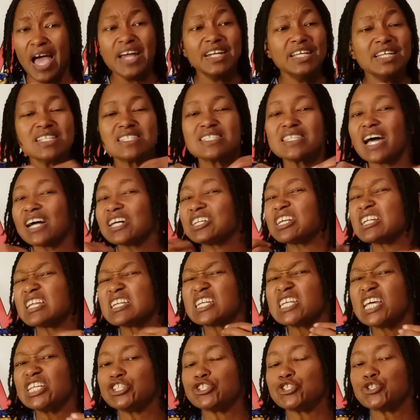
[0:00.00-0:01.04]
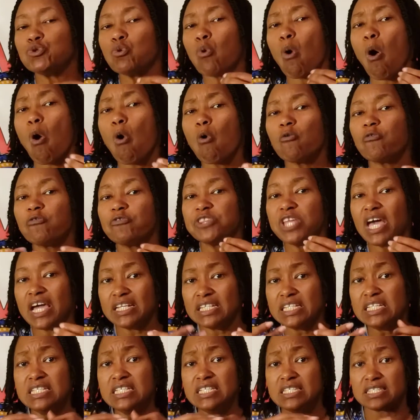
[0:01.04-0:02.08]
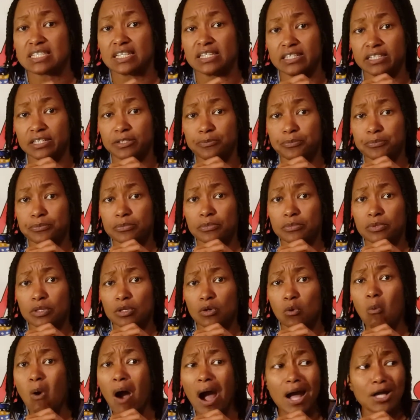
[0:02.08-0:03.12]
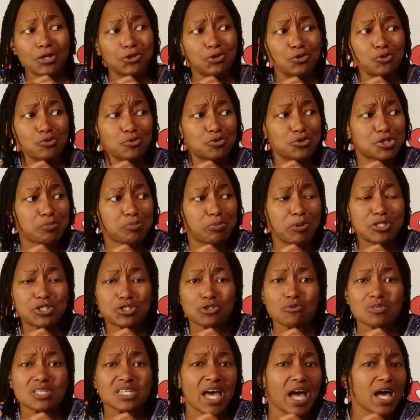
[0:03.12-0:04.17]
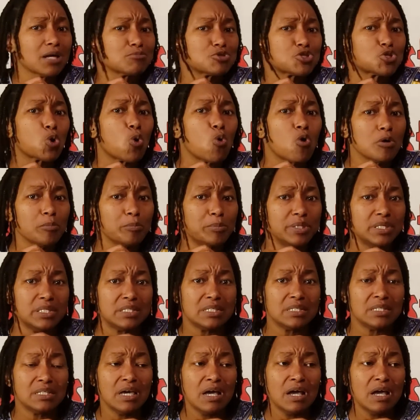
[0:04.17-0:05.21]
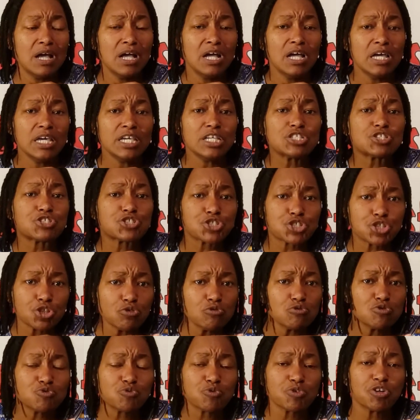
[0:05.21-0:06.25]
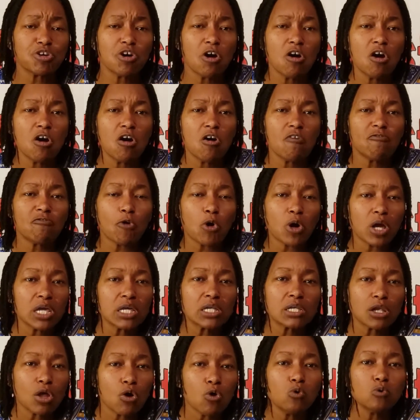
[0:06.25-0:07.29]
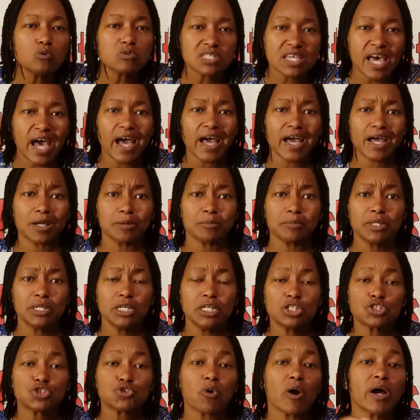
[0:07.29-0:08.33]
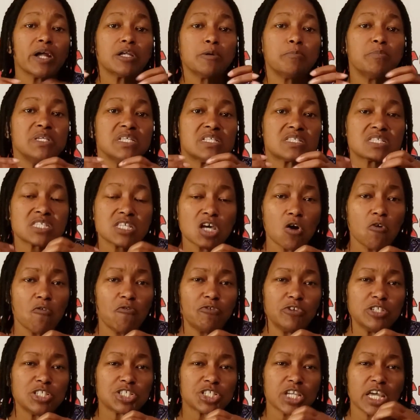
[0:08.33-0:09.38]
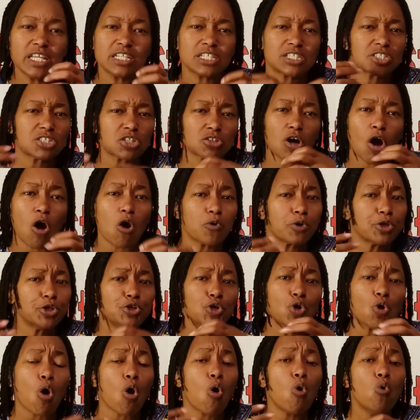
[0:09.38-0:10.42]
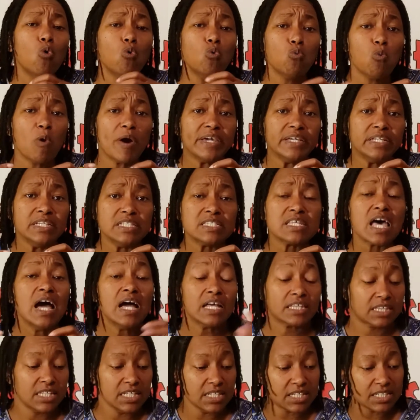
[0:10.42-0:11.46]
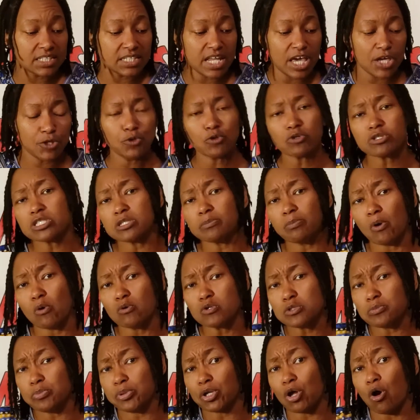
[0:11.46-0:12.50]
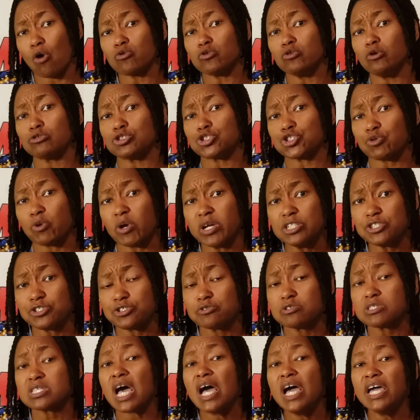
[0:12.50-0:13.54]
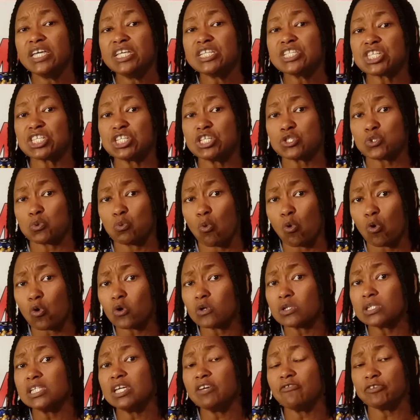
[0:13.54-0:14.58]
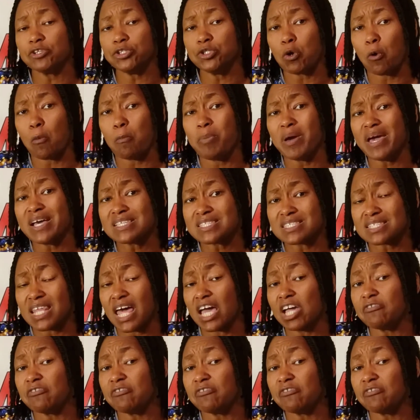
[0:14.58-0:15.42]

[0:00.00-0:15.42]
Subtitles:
And he's not going to let you off that easily. Why? You spent your time tormenting his children for a long time, trying to be selfish and caught in your own ways, thinking that you're supposed to put all your treasures into this world, living your best